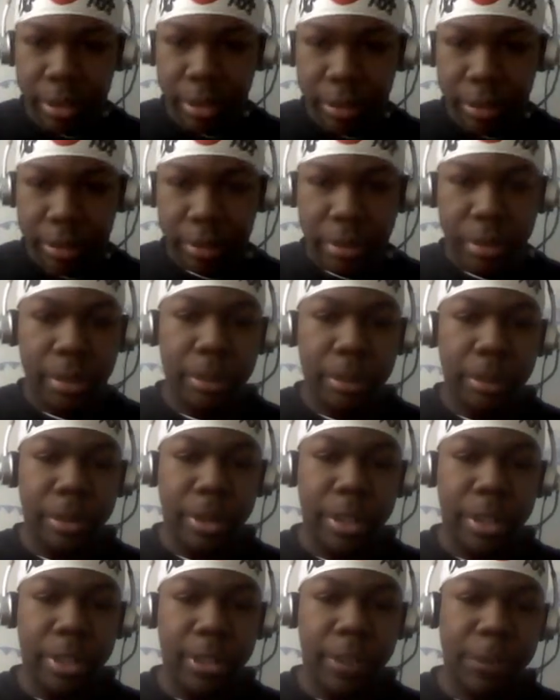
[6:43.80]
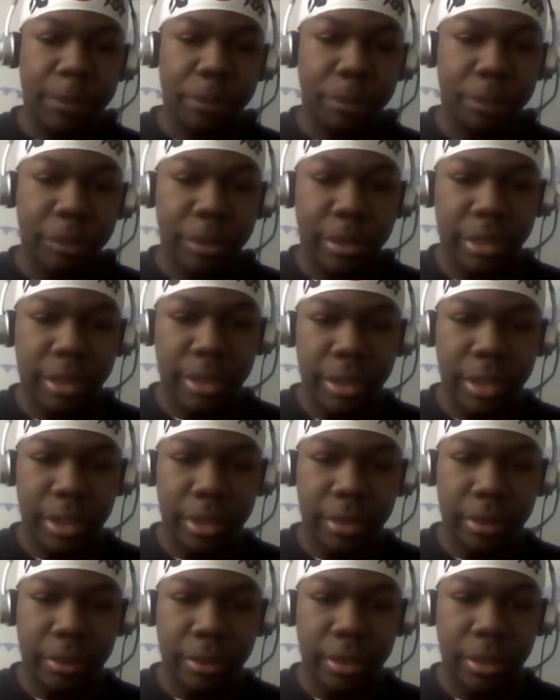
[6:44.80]
Tuttle, but
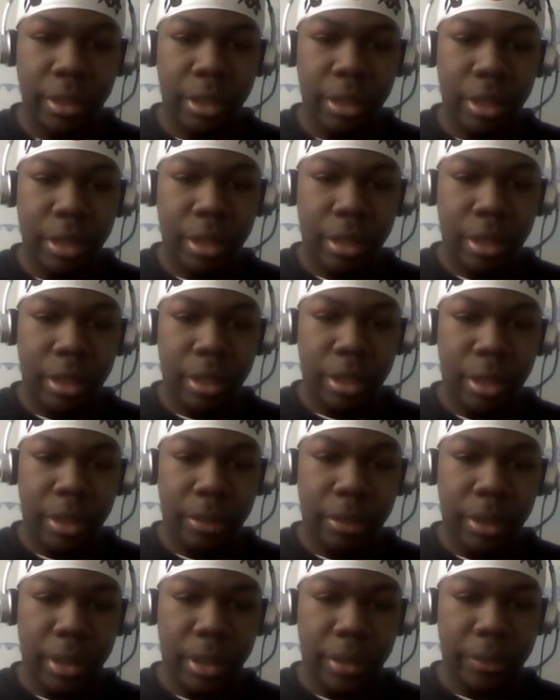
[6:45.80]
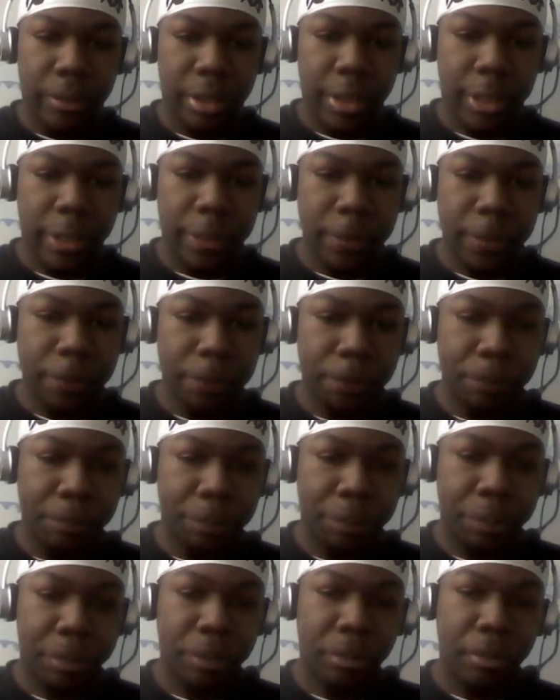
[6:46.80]
still relevant. Now,
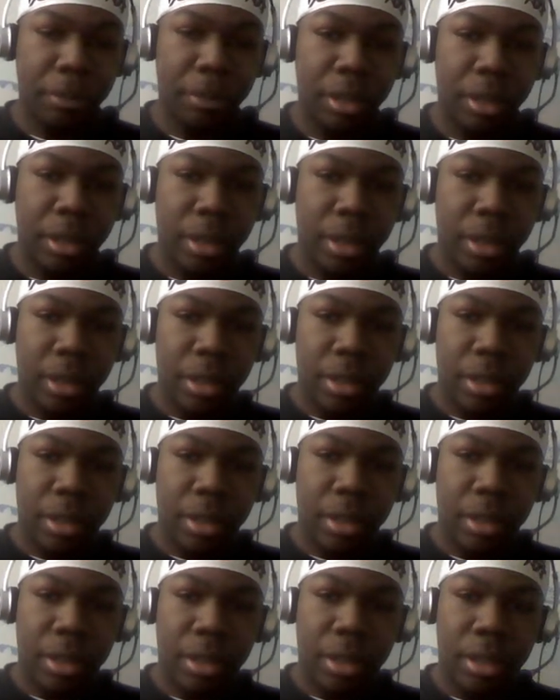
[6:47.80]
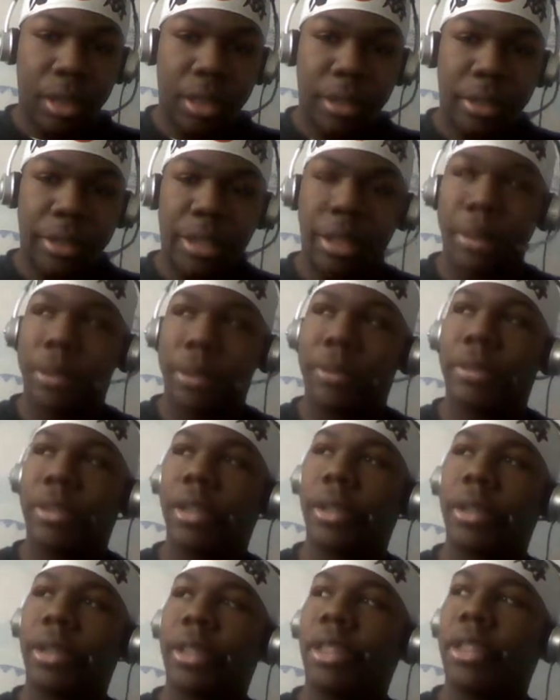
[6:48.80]
other tips for
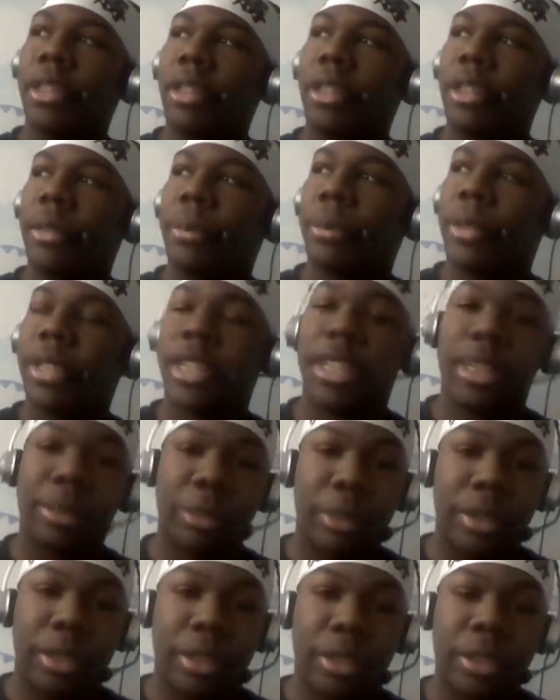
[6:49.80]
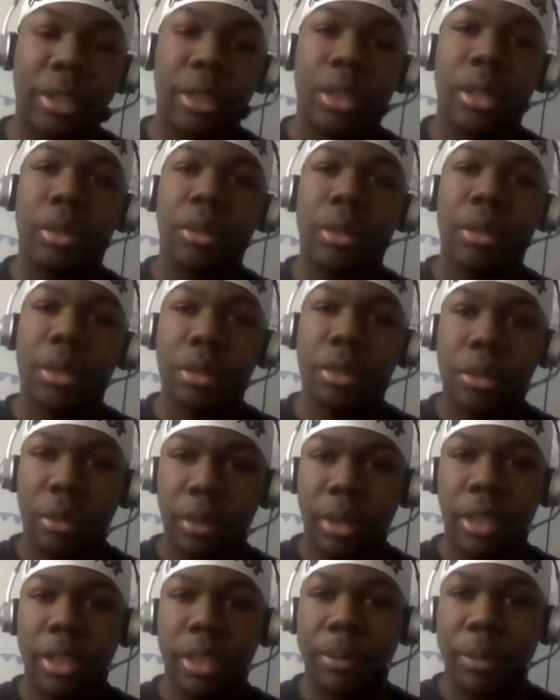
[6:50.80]
learning it besides books, you also
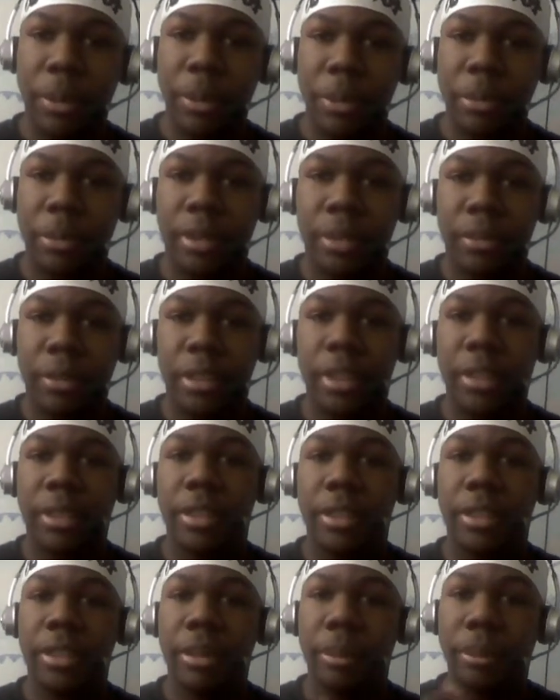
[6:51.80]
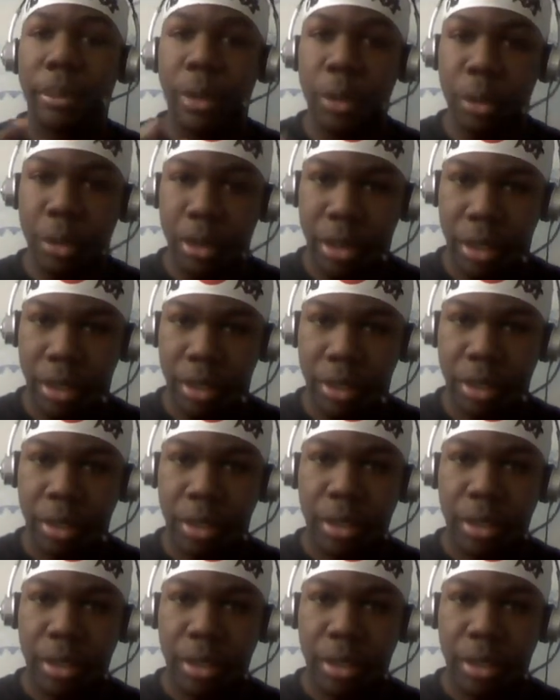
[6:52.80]
want to expose yourself to listening to music.